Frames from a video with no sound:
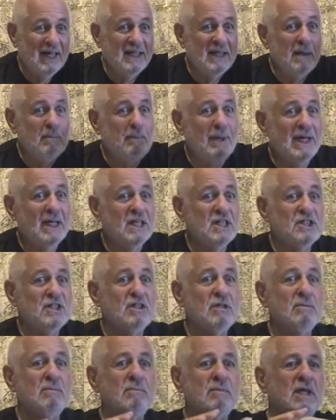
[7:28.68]
And they
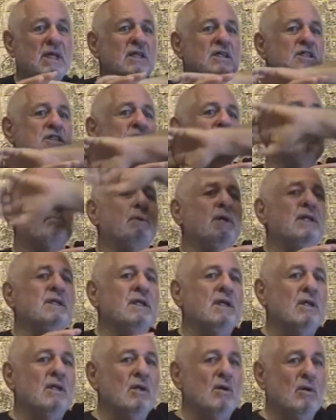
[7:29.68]
banished him, they
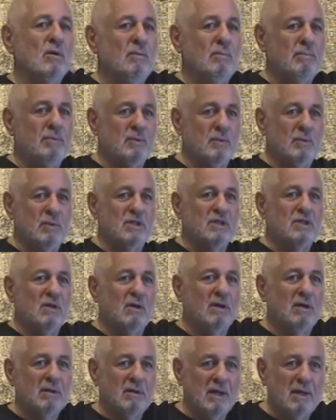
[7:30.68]
spun the globe, threw a
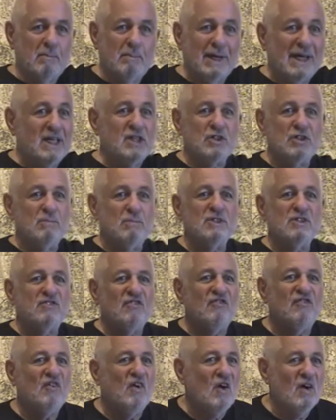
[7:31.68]
dart, and they banished him as
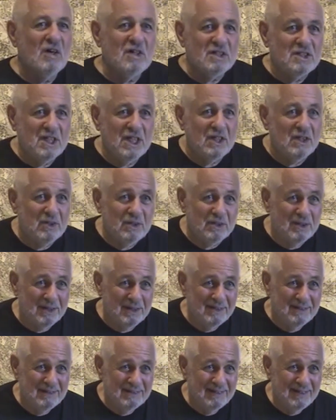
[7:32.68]
far as they
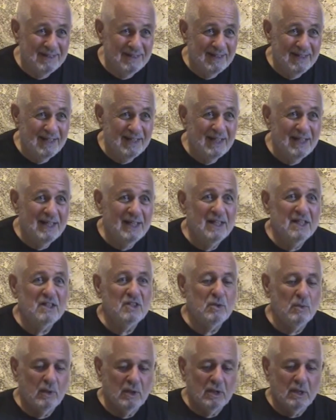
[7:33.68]
could
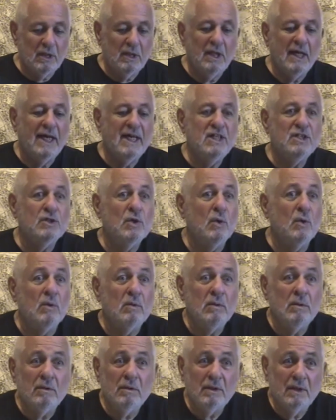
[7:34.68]
to a little
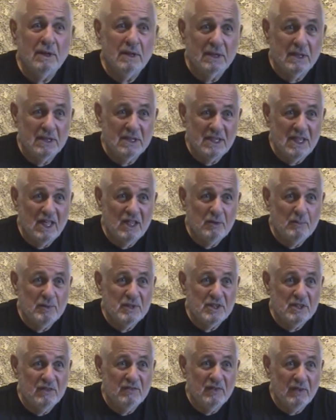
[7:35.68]
atoll in the South
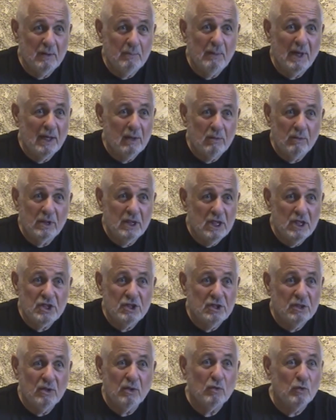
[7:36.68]
Pacific
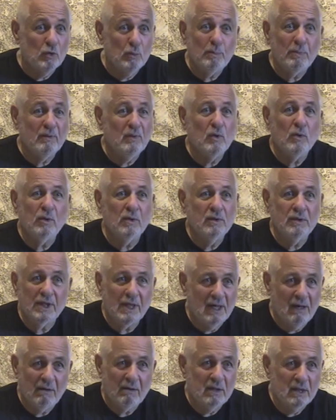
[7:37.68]
Micronesian group called
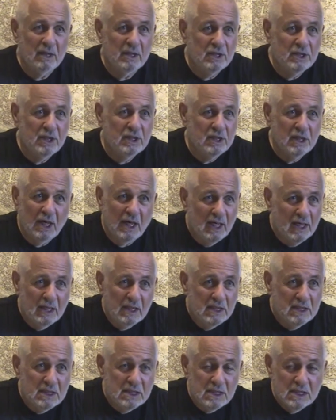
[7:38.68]
the Carolinian
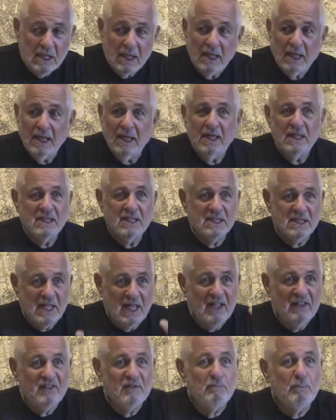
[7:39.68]
Islands,
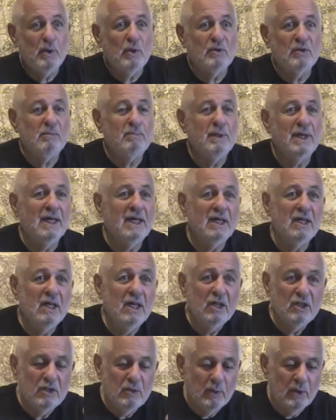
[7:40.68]
south of
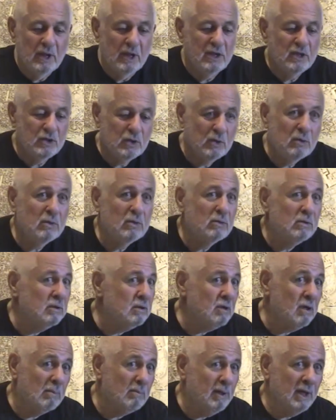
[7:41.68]
Pohnpei, to an atoll
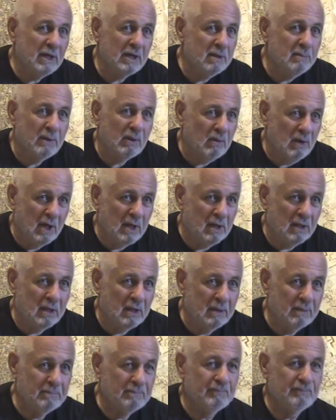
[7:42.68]
called
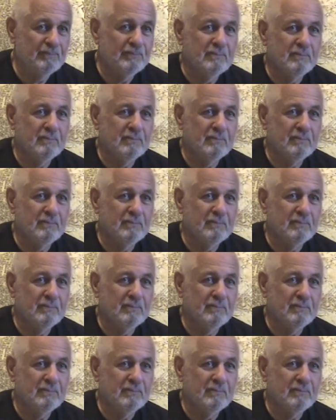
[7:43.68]
Kapingamarangi.